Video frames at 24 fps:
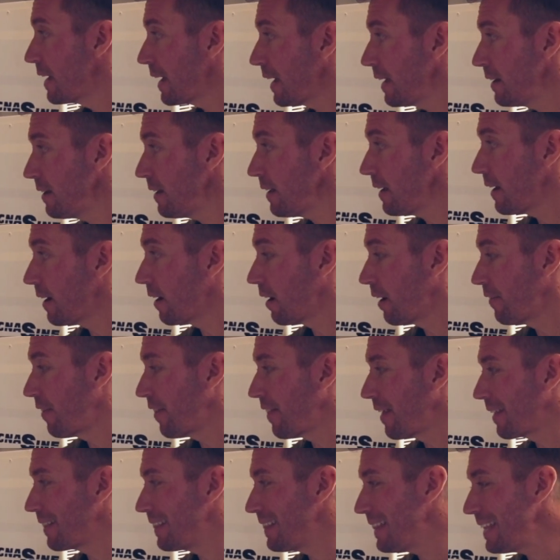into here and
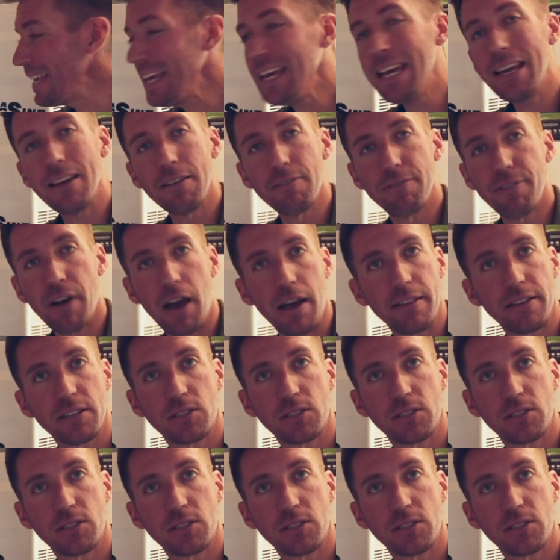then they leave via